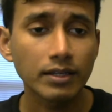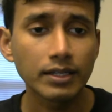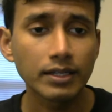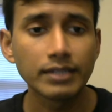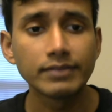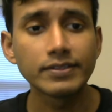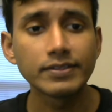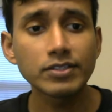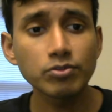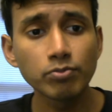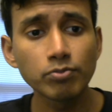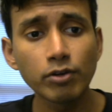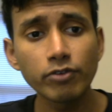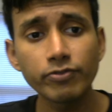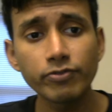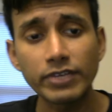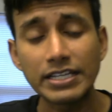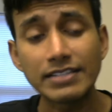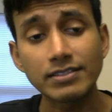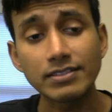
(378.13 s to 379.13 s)
This move
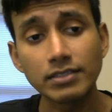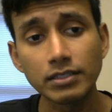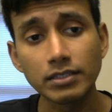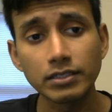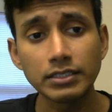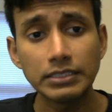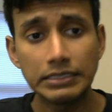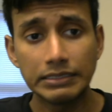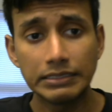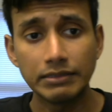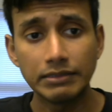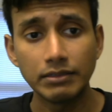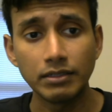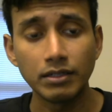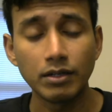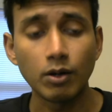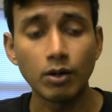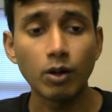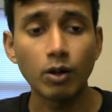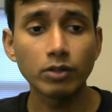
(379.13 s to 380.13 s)
is good,
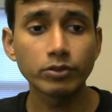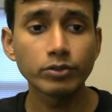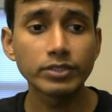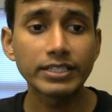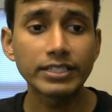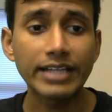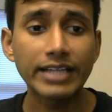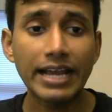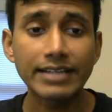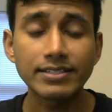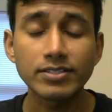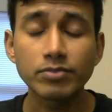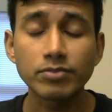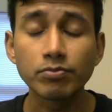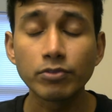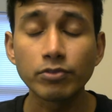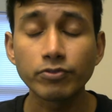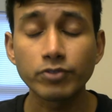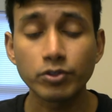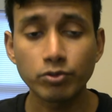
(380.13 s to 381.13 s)
although the knight is
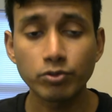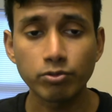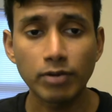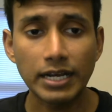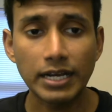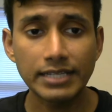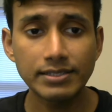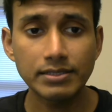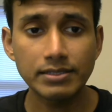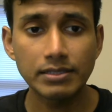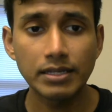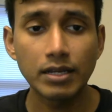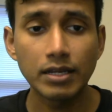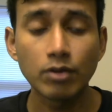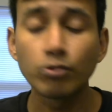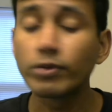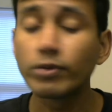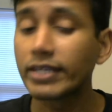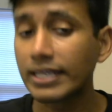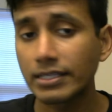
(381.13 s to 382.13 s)
moved twice.
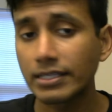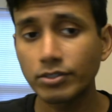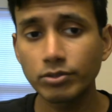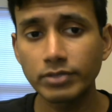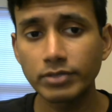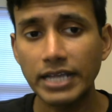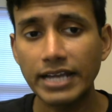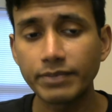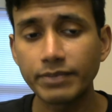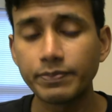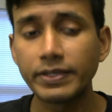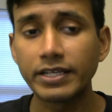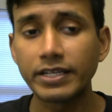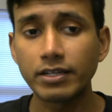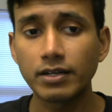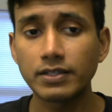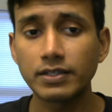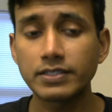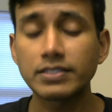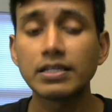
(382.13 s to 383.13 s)
We can do that
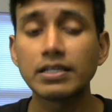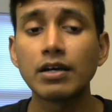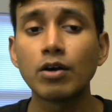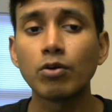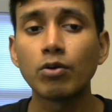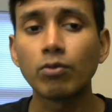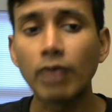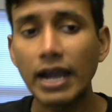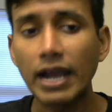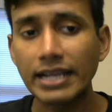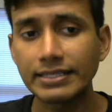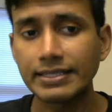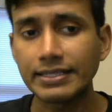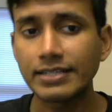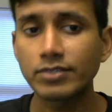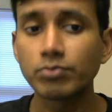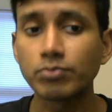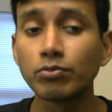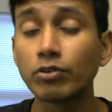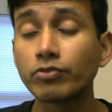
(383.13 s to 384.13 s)
because white
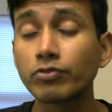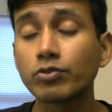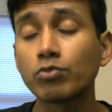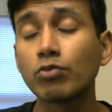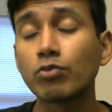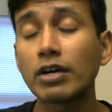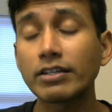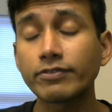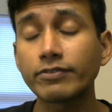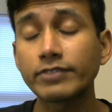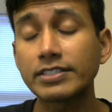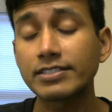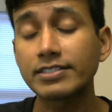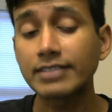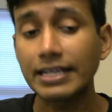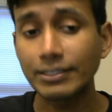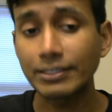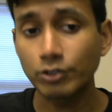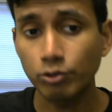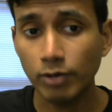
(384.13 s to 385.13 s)
has moved one of its
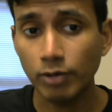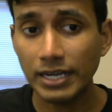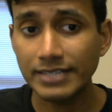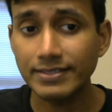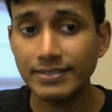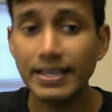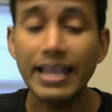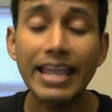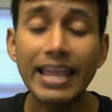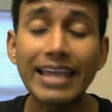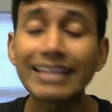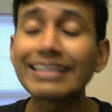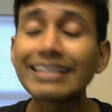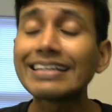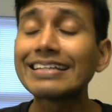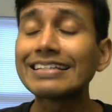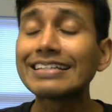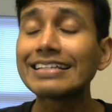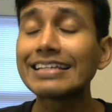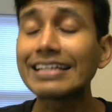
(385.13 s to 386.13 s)
knight twice, and
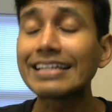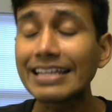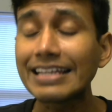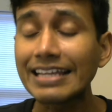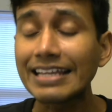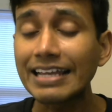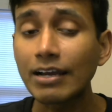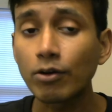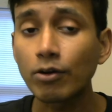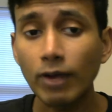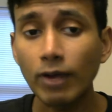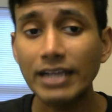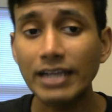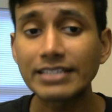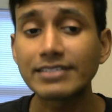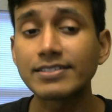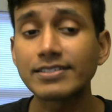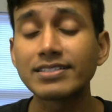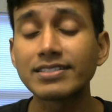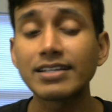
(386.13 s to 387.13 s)
white
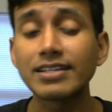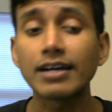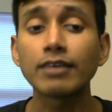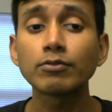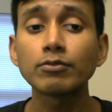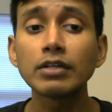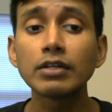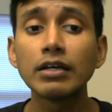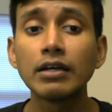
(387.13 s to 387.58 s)
is down